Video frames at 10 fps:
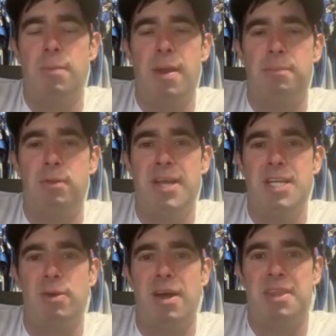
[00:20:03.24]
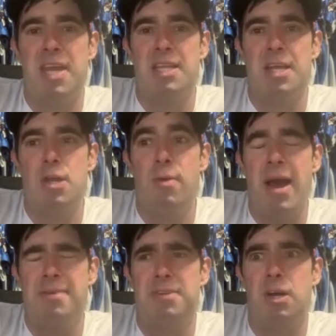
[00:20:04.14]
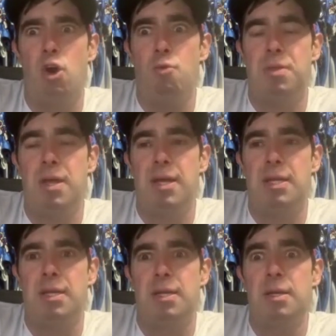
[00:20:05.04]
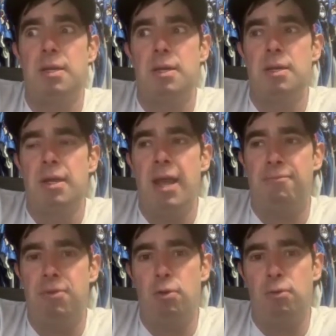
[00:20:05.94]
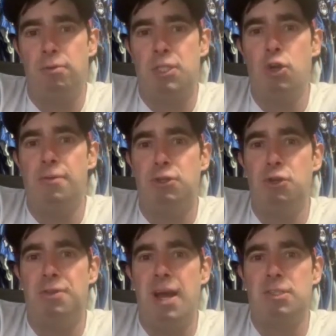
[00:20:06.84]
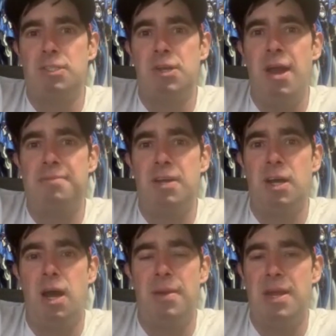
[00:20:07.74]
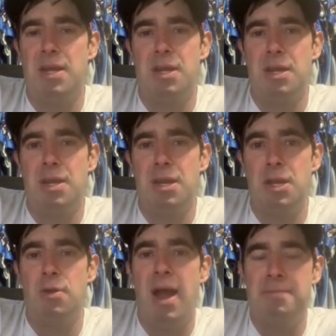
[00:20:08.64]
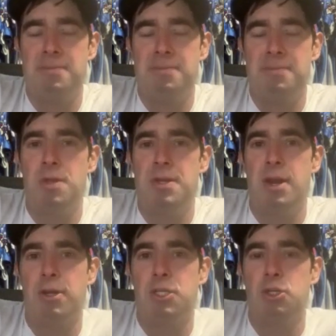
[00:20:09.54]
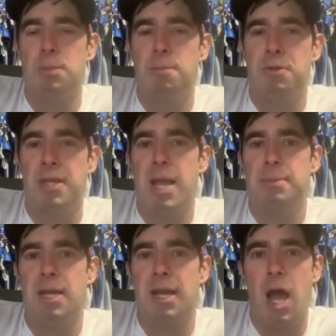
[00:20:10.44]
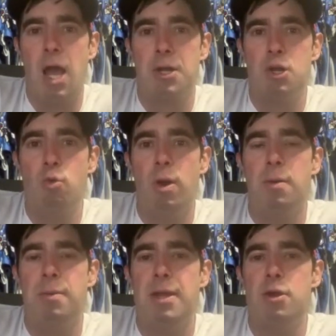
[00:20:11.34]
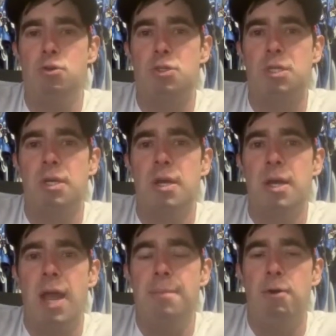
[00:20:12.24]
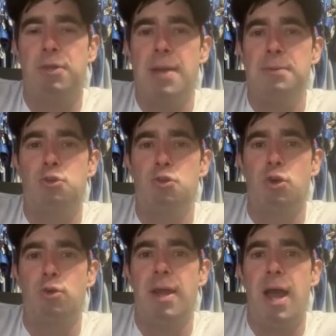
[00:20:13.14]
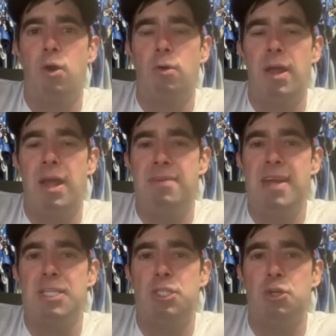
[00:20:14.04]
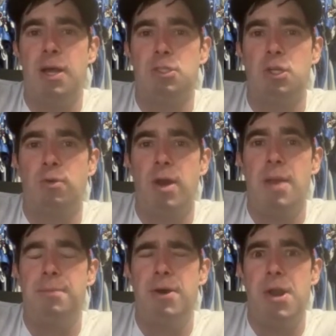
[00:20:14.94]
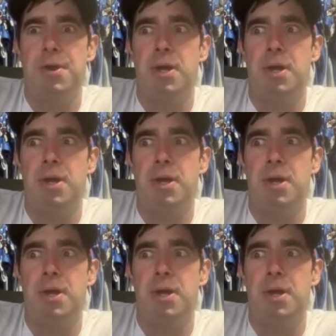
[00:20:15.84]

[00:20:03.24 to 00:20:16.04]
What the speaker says: to make plays. So I think that you have to hope that if you're shooting for 2,000, you have to, you have to hope that Derek's used in both games. And I kind of do want him to be used in both games to a degree. If he gets 2,000, great, but